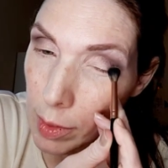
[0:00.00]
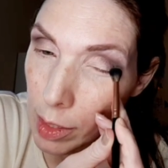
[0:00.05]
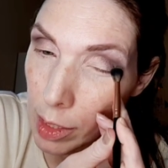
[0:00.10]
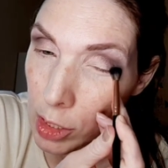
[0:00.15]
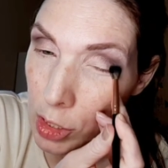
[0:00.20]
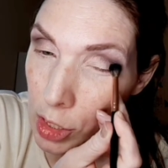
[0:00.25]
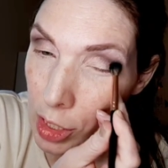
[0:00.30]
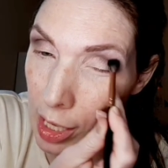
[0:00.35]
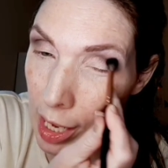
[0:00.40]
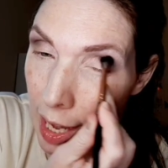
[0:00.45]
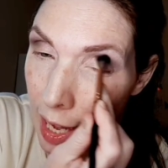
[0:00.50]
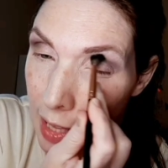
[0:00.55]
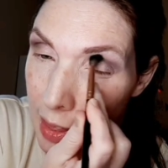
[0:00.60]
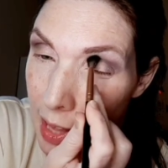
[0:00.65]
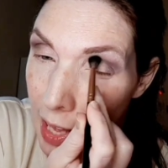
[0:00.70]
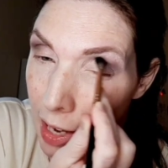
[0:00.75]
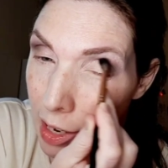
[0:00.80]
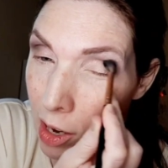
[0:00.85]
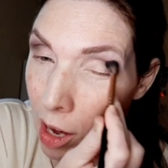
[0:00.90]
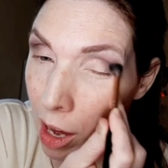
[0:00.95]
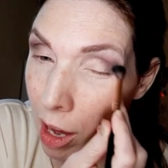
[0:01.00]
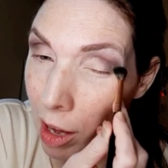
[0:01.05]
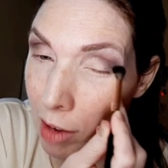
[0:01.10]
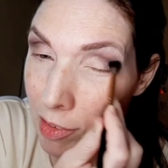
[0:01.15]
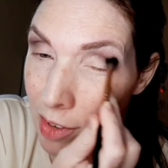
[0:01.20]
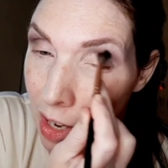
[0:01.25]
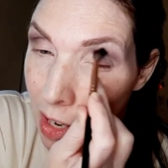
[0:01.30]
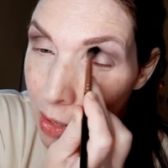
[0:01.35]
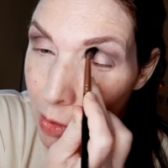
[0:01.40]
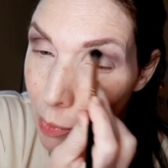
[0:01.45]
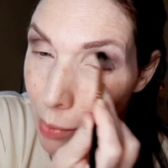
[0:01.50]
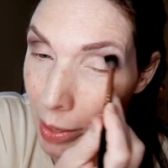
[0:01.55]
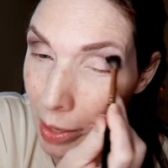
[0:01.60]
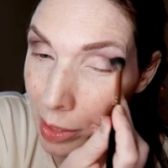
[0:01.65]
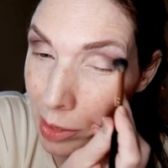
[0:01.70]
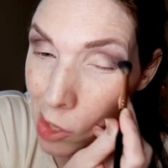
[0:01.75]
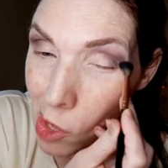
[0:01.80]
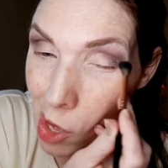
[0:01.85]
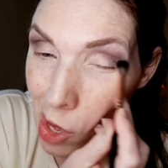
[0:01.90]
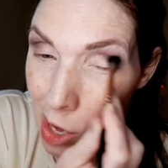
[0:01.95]
because she had that cough all the way
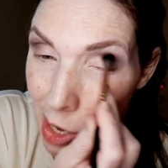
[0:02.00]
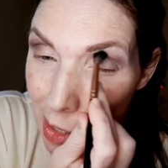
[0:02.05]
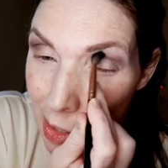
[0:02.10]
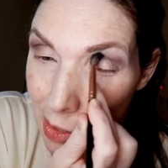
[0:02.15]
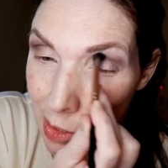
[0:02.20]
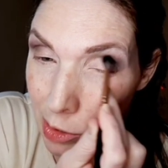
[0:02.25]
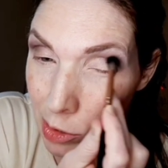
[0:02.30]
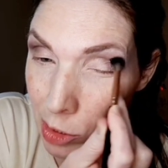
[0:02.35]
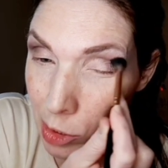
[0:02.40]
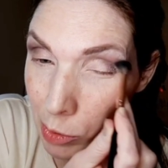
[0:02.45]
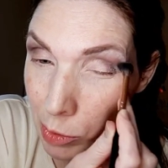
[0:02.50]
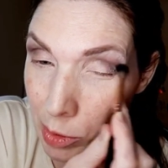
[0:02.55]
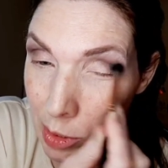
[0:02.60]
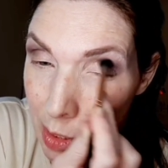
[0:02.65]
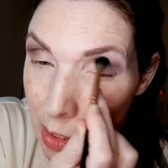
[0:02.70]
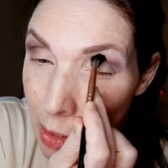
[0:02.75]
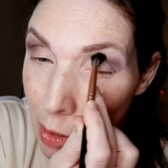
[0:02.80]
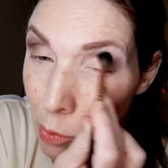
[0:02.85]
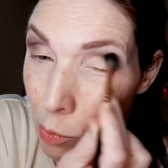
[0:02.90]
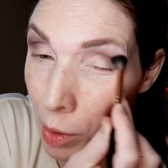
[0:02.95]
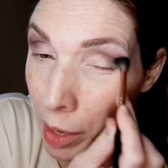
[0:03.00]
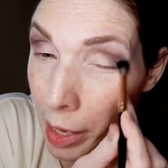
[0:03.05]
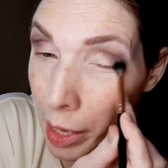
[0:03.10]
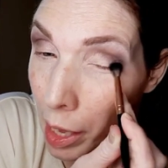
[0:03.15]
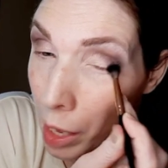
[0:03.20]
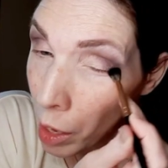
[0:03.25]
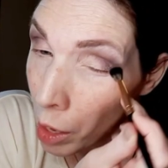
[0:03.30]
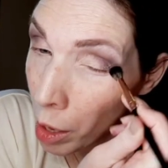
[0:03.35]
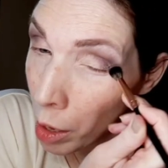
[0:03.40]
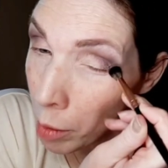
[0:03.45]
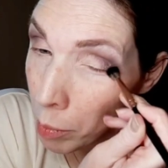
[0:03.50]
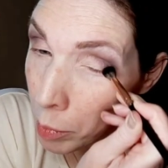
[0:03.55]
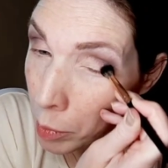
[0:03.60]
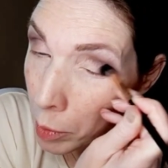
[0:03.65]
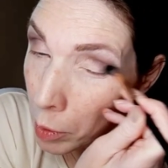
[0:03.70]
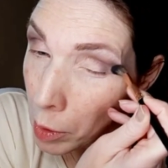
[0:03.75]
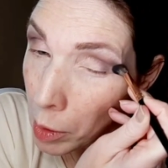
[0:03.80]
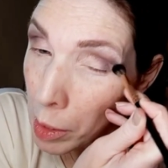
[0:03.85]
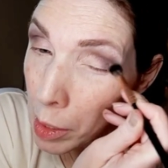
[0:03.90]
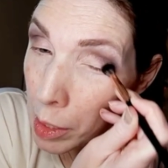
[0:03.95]
along, so she was still waking up,
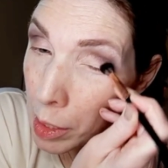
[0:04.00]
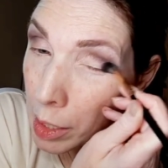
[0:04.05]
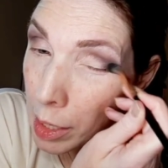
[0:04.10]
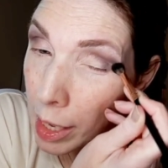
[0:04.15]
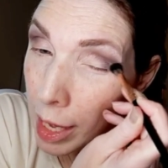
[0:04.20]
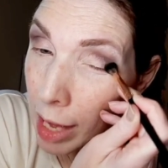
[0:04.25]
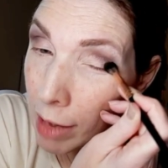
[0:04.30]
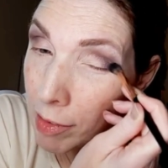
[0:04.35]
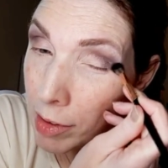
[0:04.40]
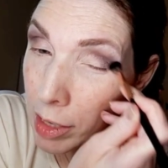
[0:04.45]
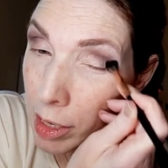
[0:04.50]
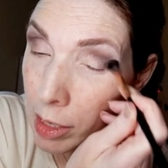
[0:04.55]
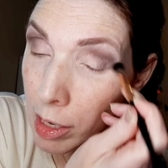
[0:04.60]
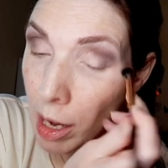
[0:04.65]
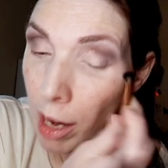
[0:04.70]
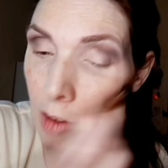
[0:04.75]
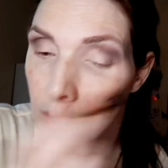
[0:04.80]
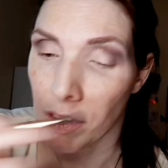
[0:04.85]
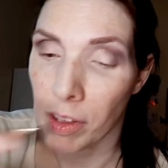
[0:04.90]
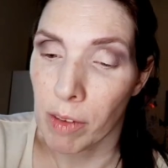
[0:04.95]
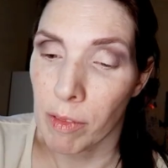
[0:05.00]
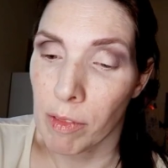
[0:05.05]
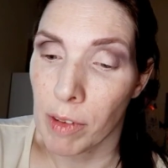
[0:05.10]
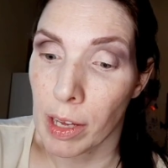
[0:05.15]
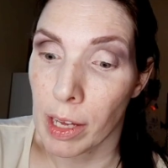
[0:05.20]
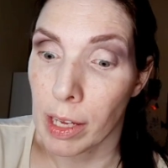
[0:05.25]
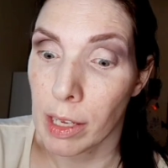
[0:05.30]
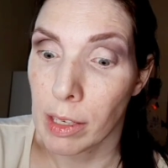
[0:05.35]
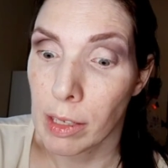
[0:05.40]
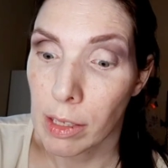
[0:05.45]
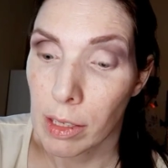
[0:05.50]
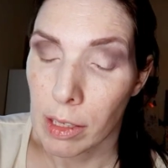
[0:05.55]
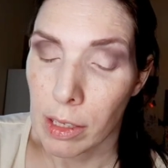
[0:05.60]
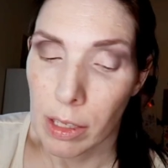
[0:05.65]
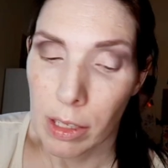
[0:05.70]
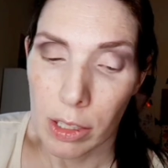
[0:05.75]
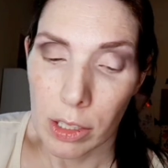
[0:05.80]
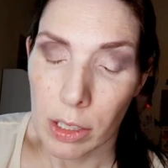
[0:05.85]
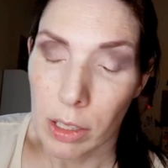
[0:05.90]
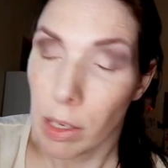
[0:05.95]
having a coughing fit,
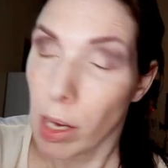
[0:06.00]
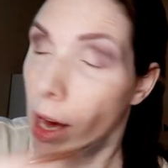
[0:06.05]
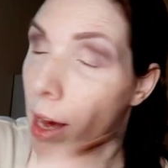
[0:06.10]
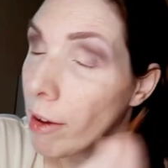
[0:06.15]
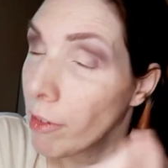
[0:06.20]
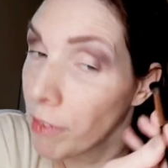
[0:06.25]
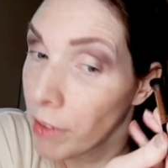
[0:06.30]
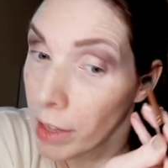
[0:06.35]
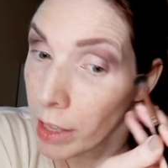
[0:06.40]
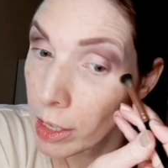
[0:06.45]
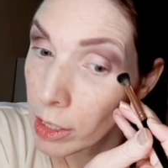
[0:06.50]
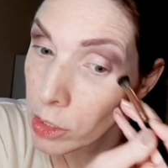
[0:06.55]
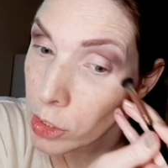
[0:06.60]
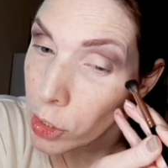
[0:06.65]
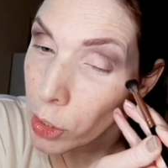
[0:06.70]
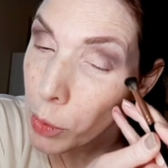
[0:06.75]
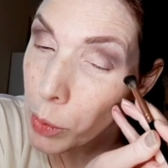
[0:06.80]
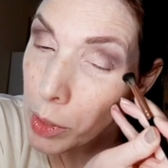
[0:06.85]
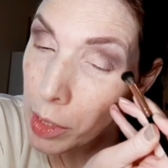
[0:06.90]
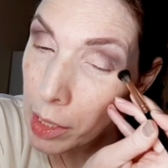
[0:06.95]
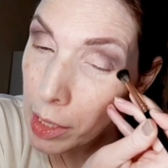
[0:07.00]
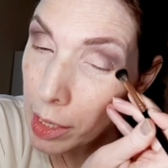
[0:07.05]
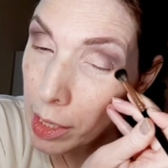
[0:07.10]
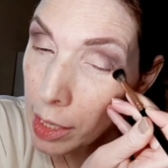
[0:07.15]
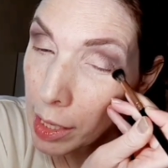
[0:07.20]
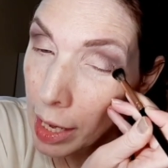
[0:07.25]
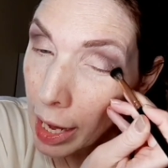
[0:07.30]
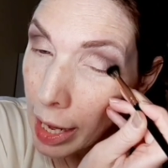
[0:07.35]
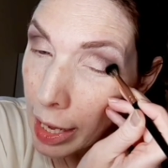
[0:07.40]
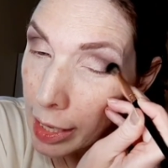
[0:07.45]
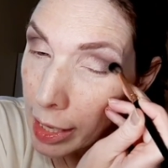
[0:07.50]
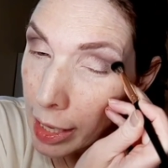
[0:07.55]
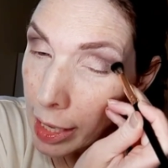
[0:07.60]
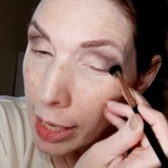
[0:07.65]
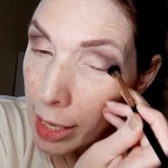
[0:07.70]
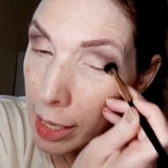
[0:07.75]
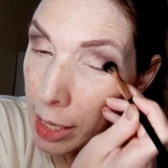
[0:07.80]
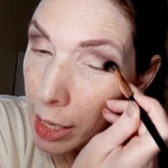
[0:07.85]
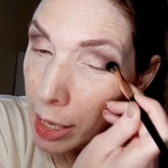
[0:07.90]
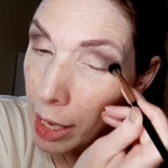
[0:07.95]
coughing and choking and
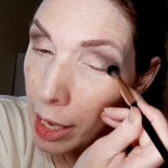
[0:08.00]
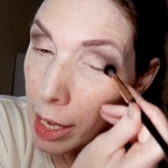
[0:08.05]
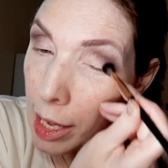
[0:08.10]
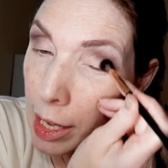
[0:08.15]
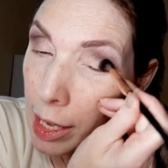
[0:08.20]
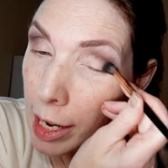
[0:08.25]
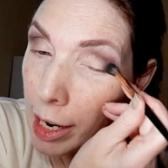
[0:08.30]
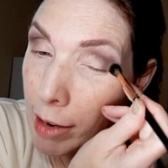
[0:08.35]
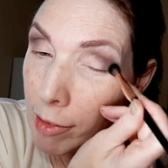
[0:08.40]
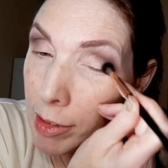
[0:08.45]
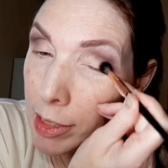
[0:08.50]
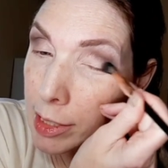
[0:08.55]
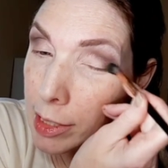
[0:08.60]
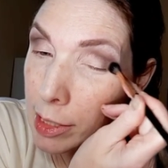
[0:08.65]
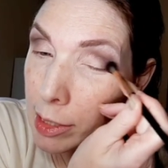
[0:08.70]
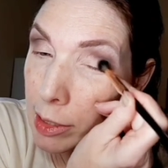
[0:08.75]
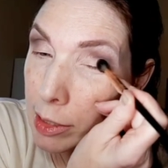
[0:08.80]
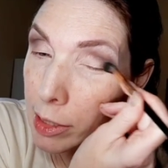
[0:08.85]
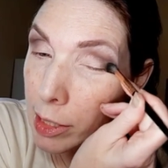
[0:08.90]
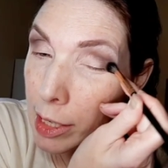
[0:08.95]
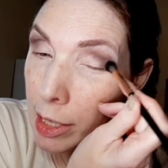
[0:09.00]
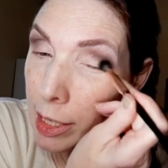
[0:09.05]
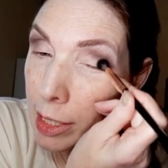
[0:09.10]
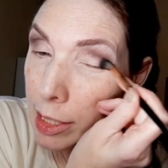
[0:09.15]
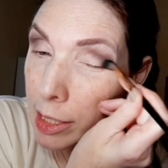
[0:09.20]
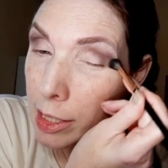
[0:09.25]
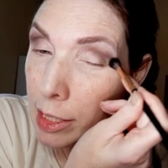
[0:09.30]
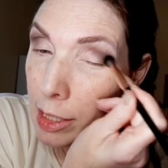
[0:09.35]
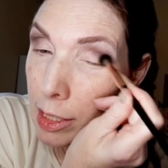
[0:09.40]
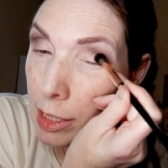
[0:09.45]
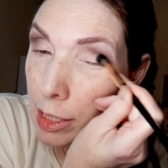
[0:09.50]
gagging every single night